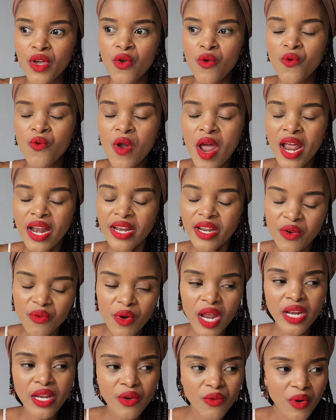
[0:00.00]

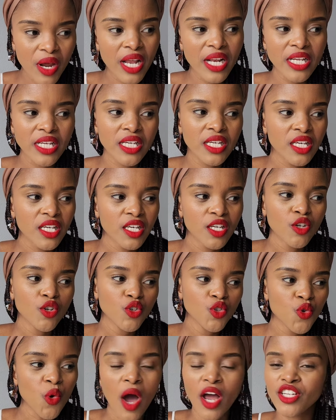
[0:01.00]
really,
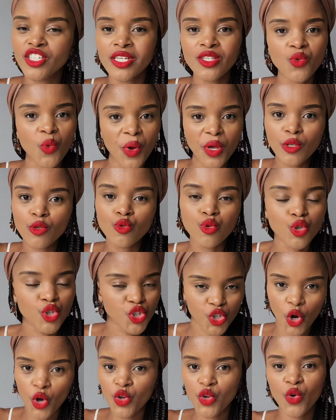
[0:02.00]
you are just going to
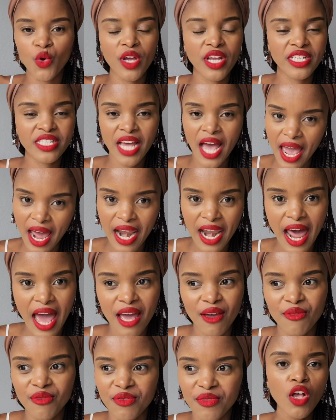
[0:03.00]
shock your entire
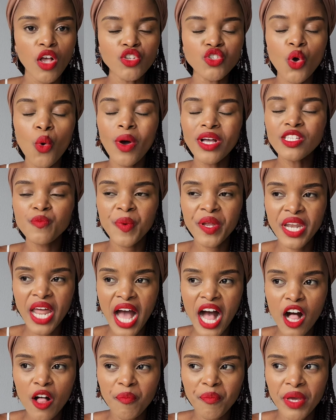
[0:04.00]
life. So what's been
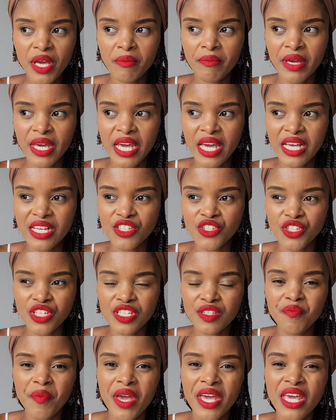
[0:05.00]
helping me is
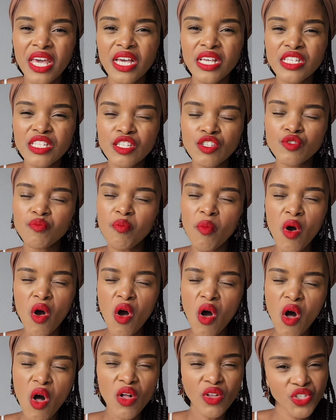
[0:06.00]
just making
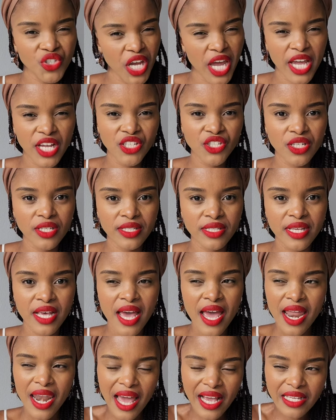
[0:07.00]
small changes.
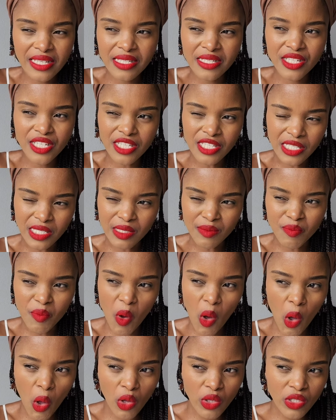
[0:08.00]
Just
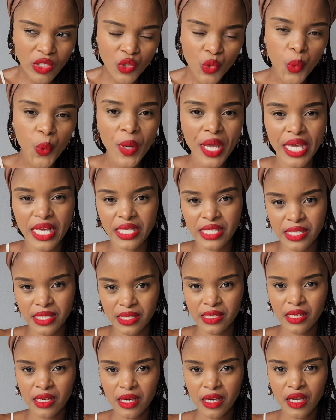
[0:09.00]
small
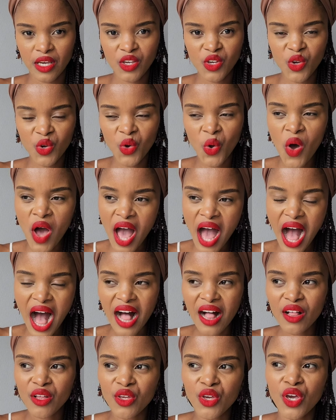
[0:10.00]
tweaks, you know.
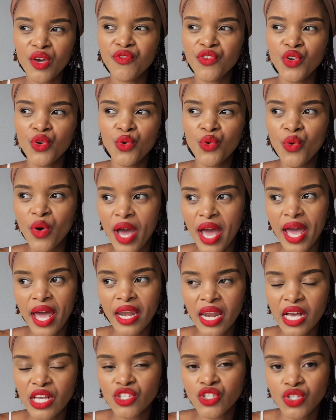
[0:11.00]
I'll give you
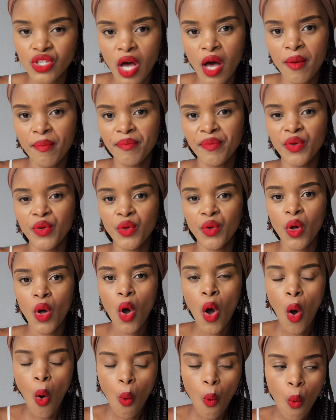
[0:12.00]
an example,
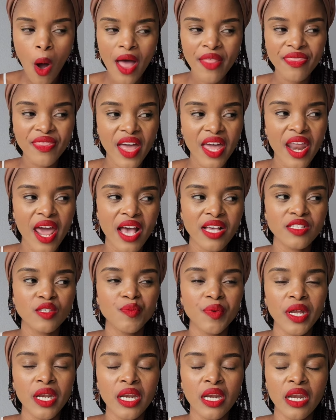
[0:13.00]
one that has
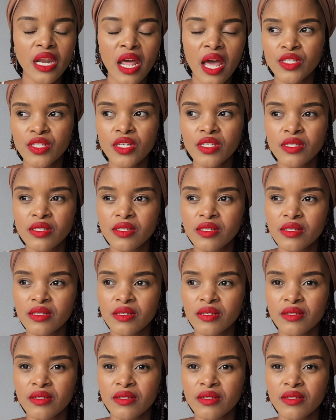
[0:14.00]
been just,